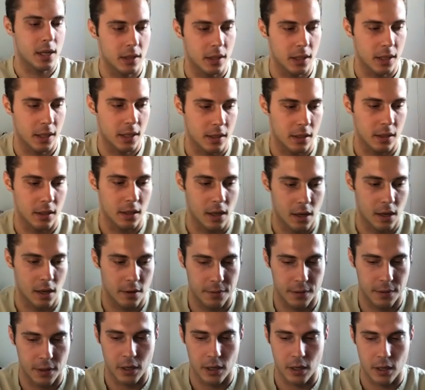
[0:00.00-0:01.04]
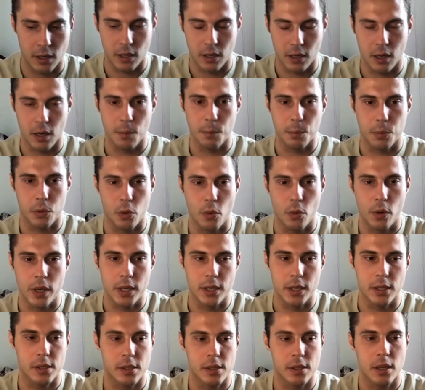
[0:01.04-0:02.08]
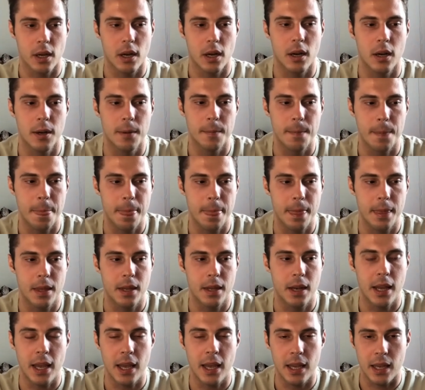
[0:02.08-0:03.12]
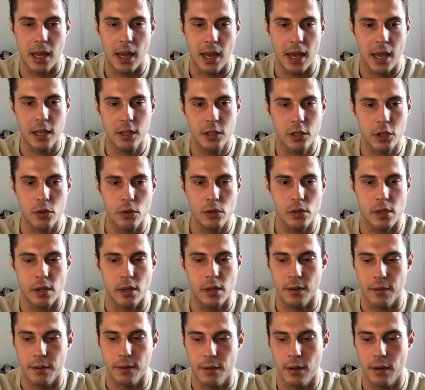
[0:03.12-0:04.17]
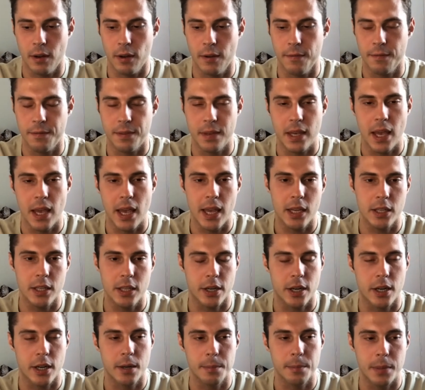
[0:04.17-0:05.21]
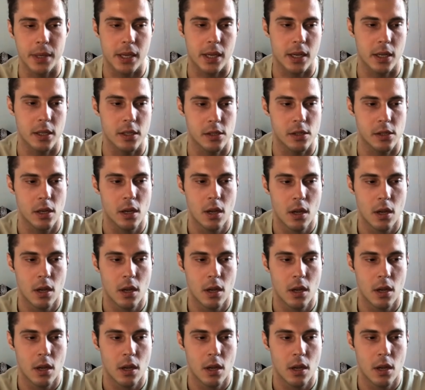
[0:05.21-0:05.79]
like a lot of our employees, and I hate to use the VA term because